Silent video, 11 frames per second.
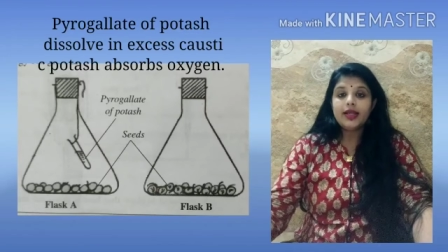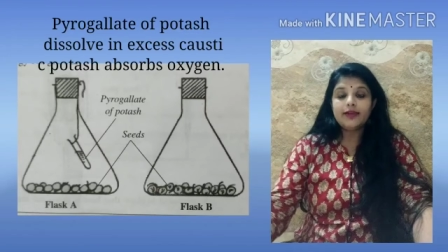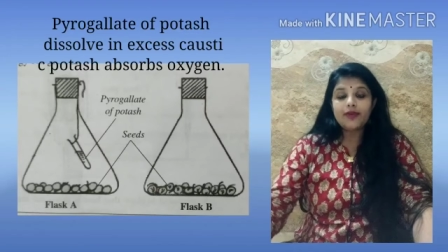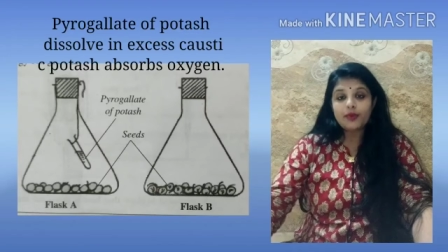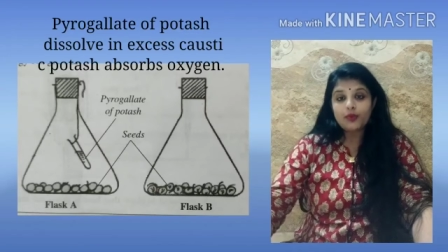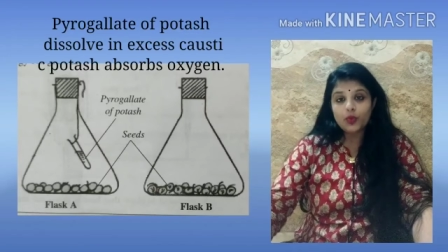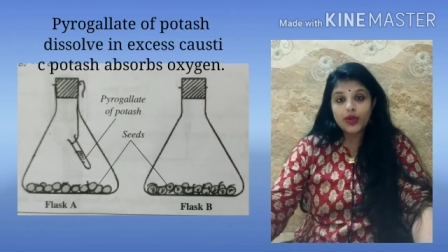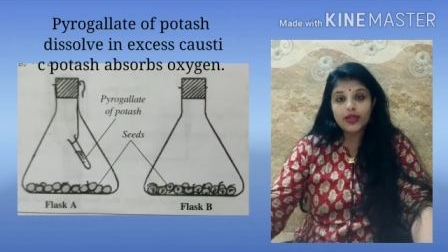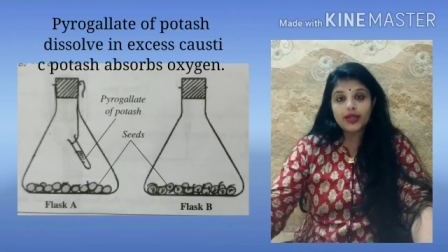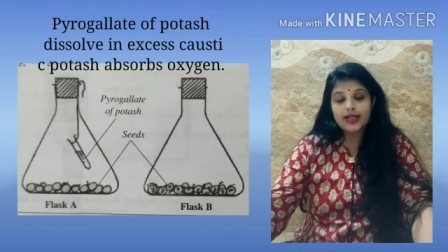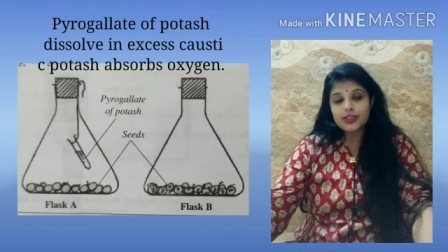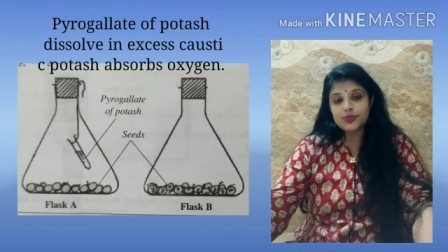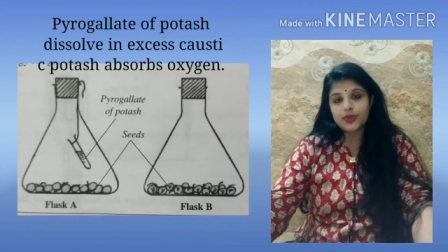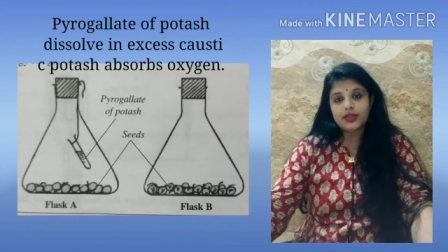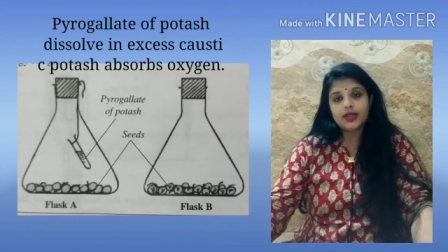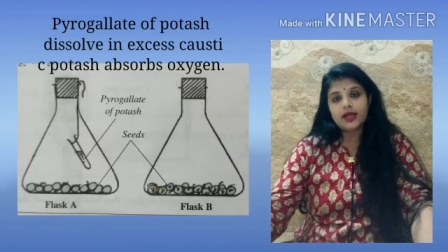If I am going as
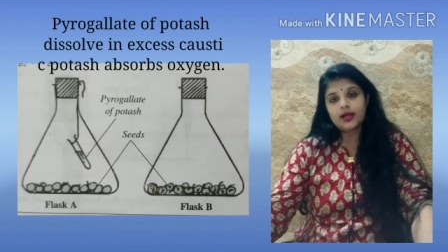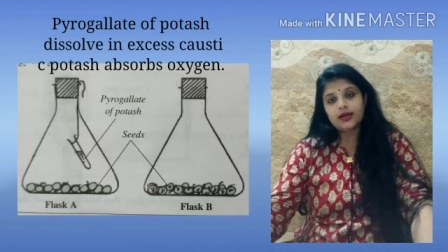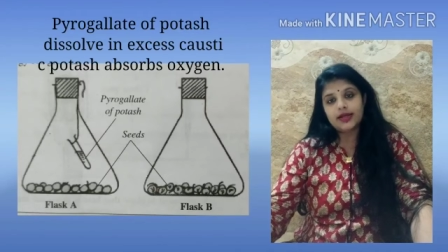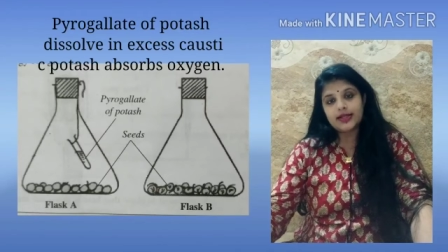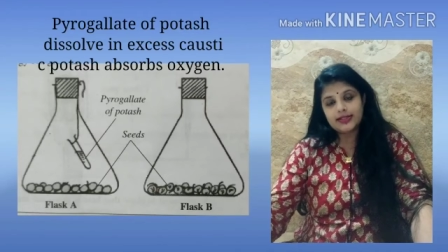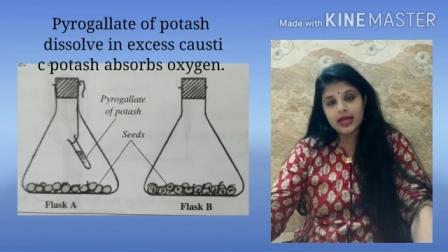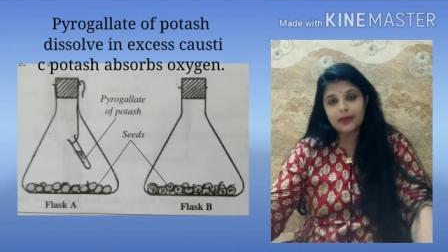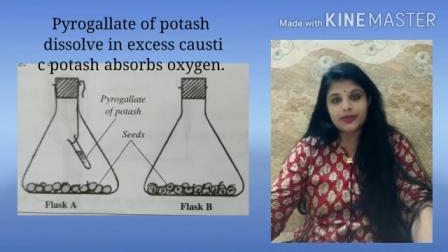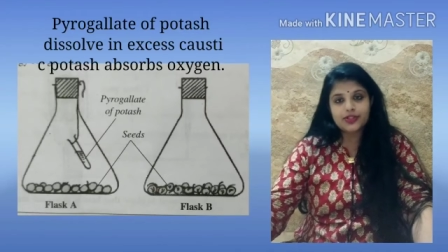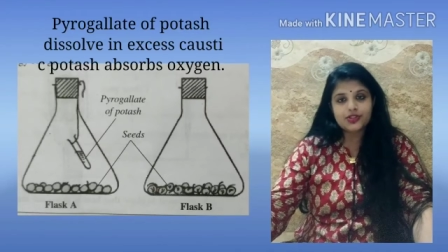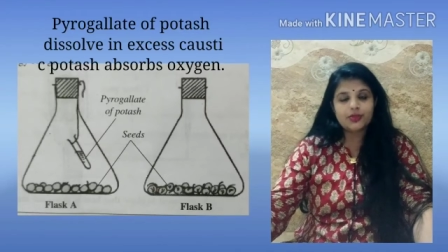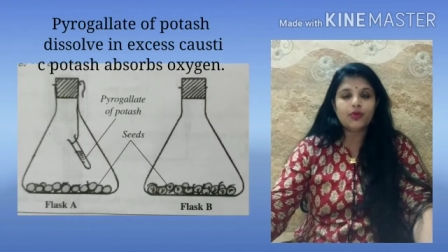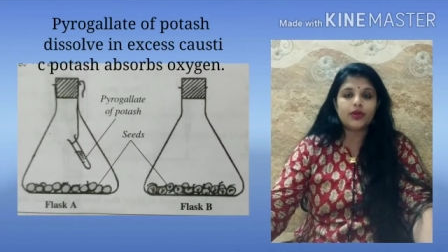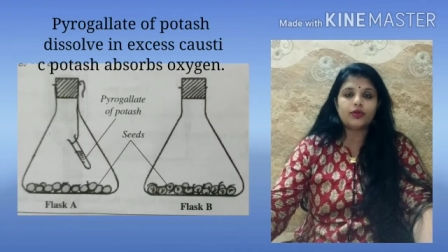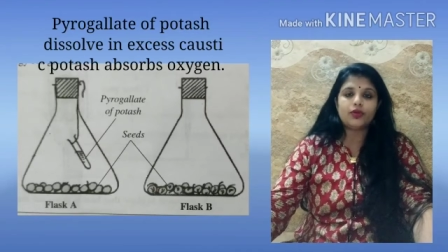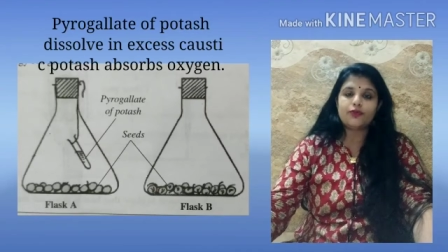per the examination
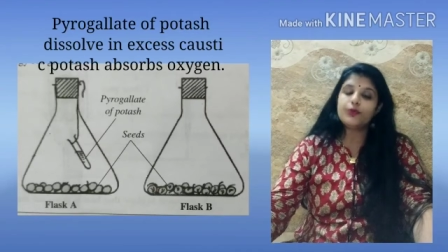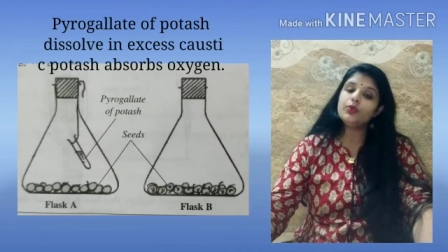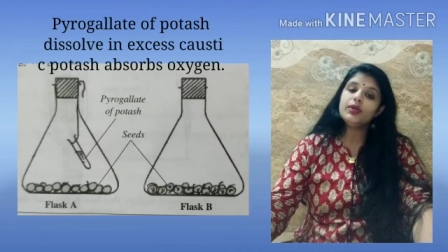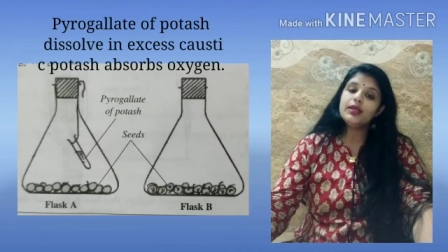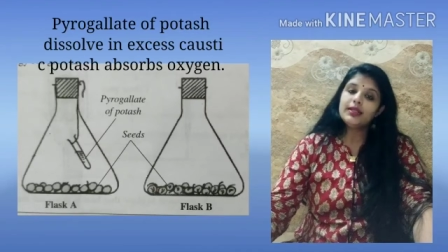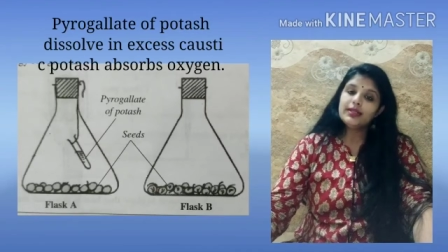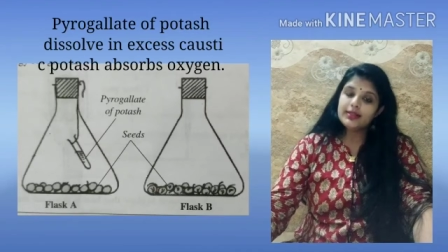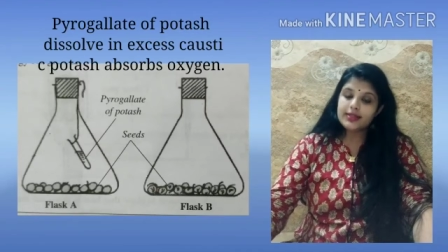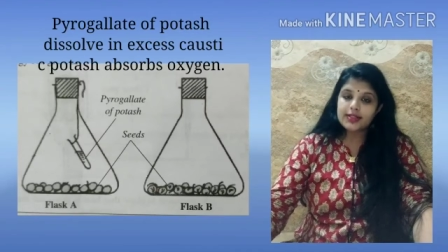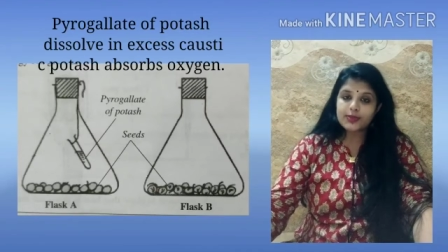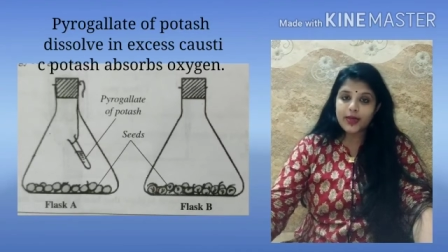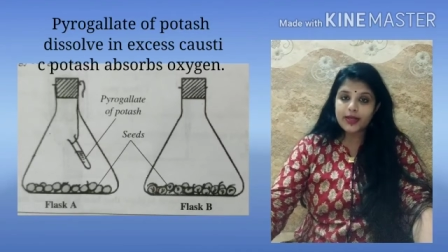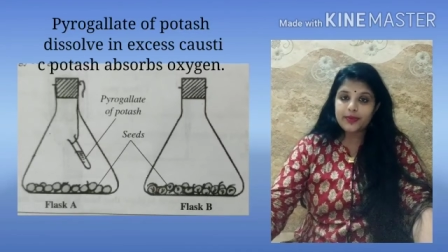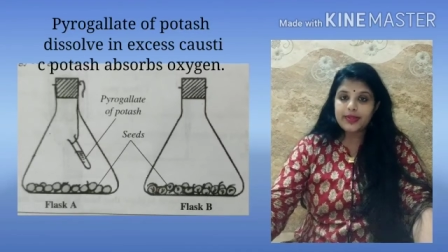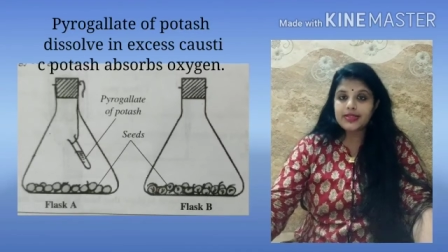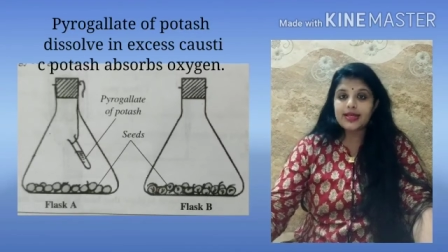point of view, these
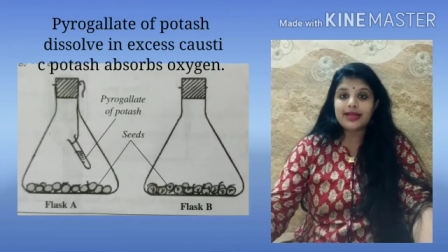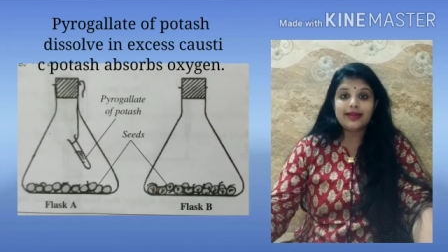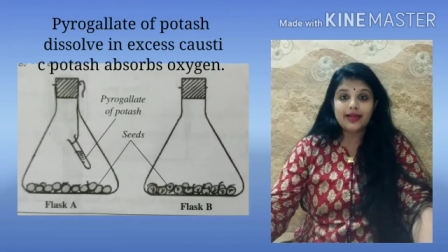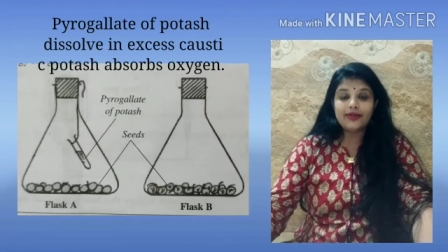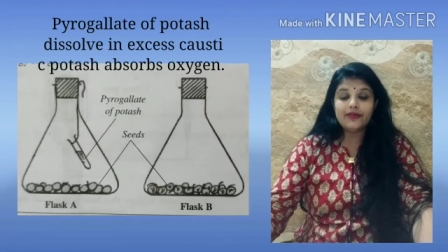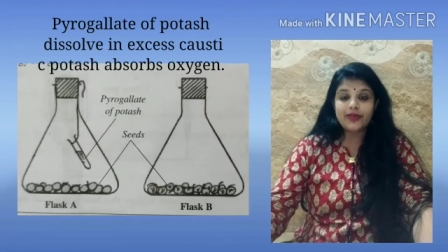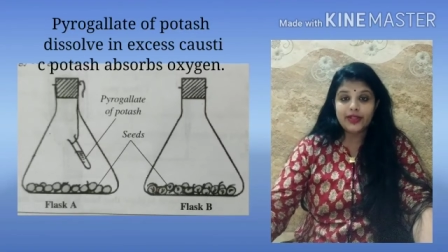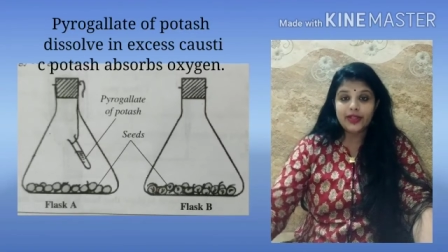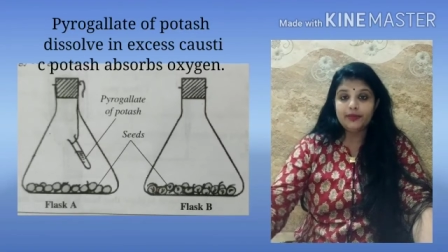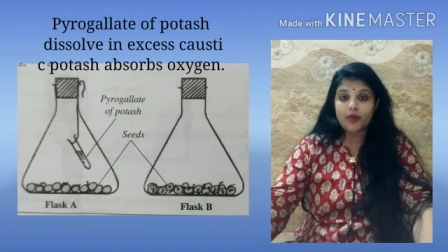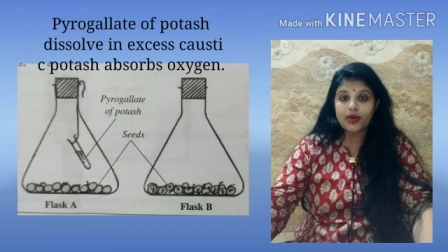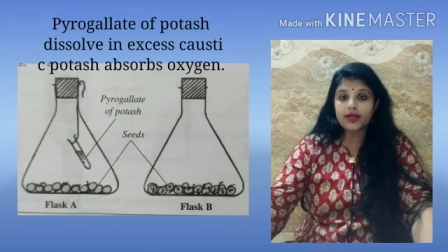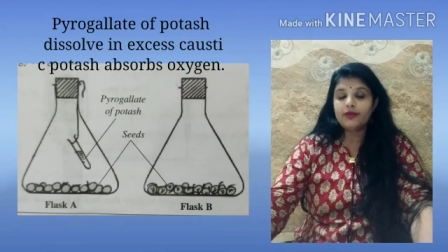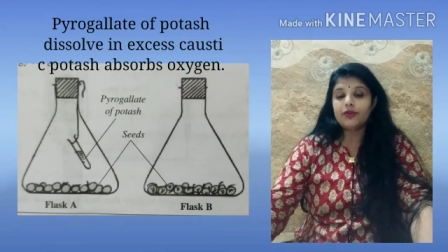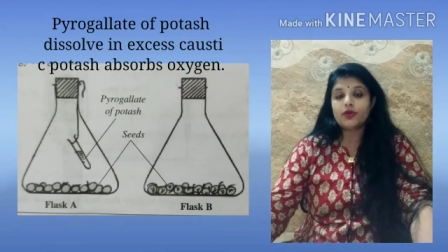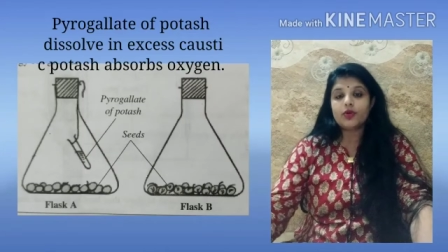experiments are really very
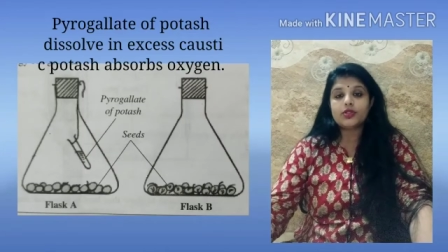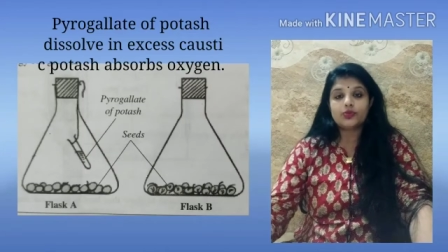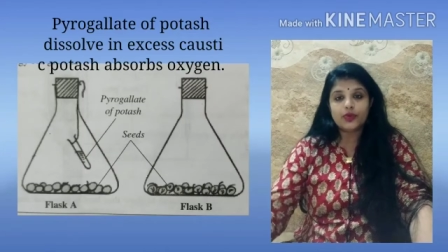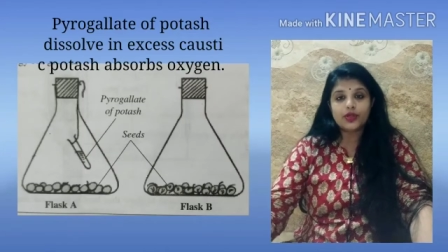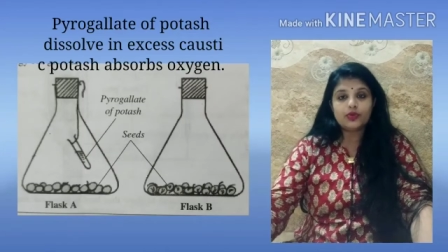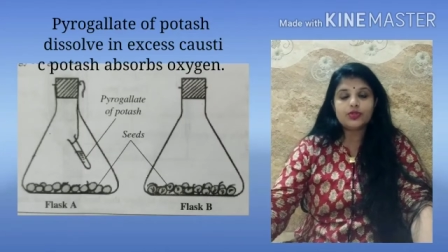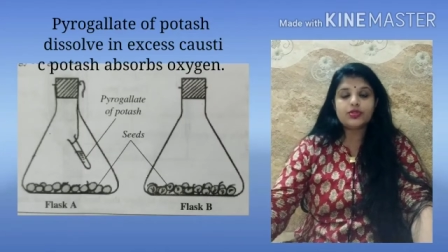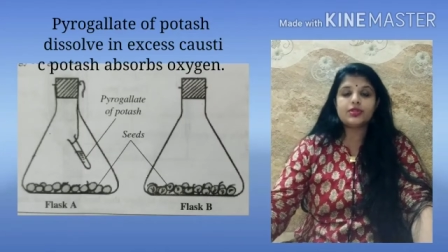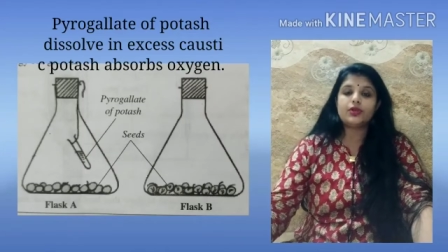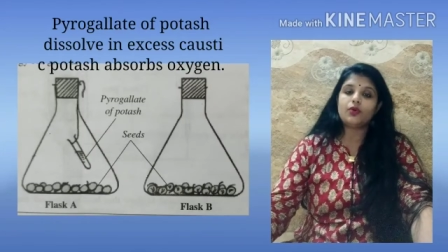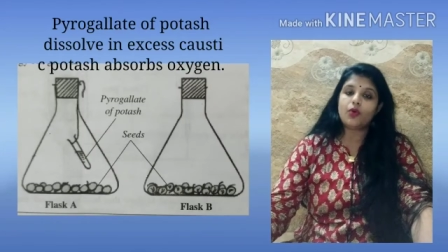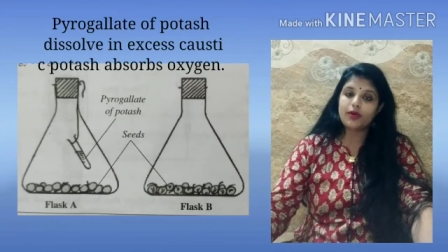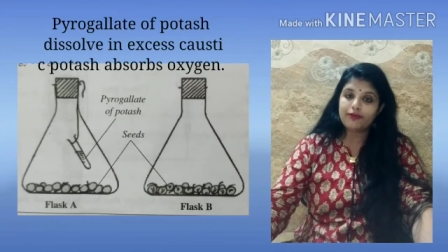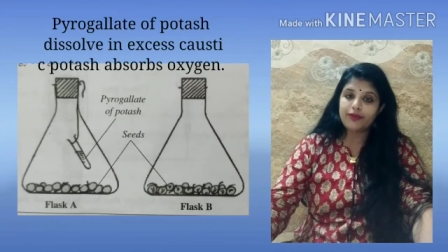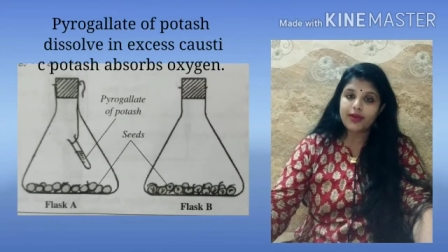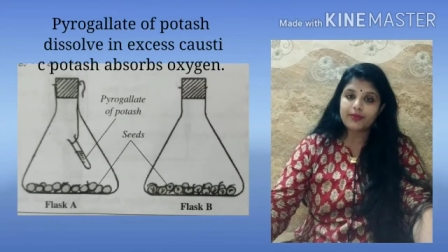important because one question
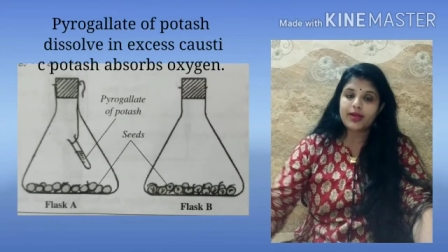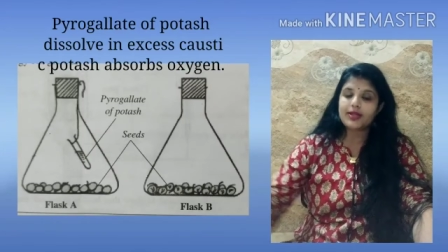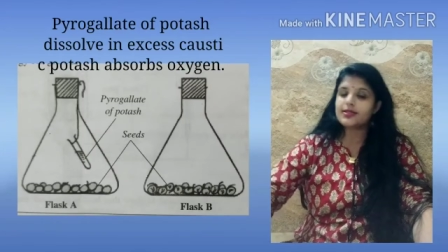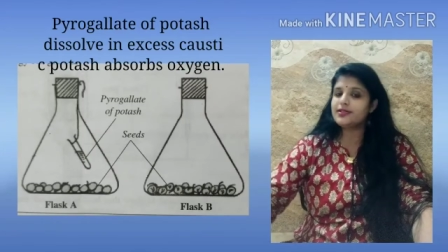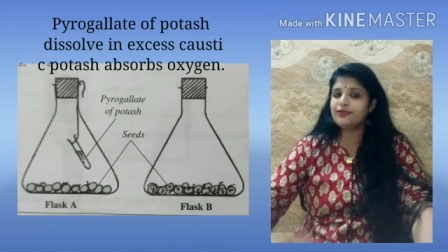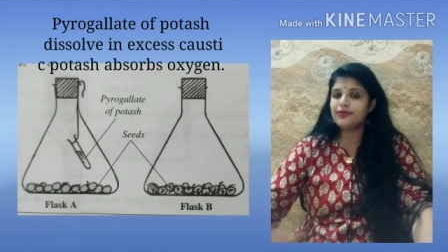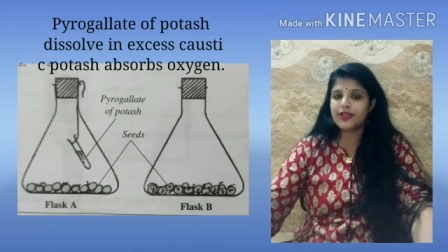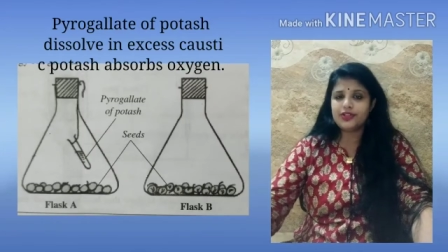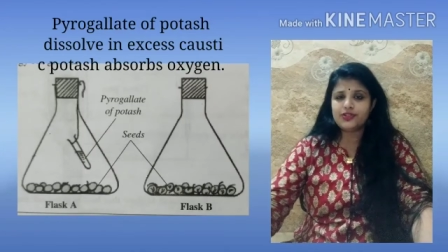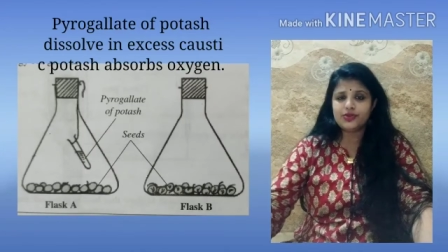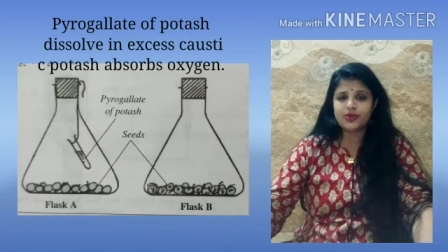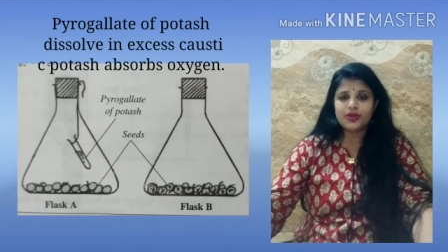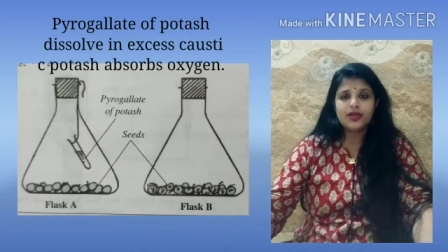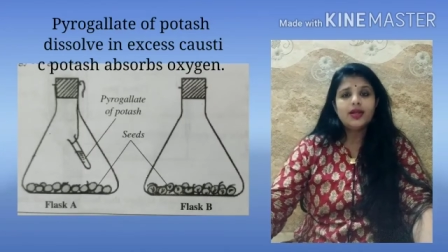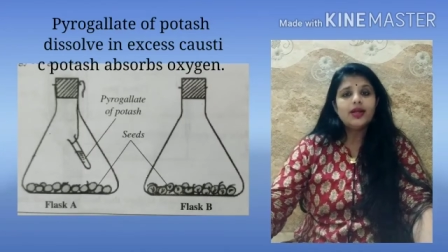on 5 marks is very sure.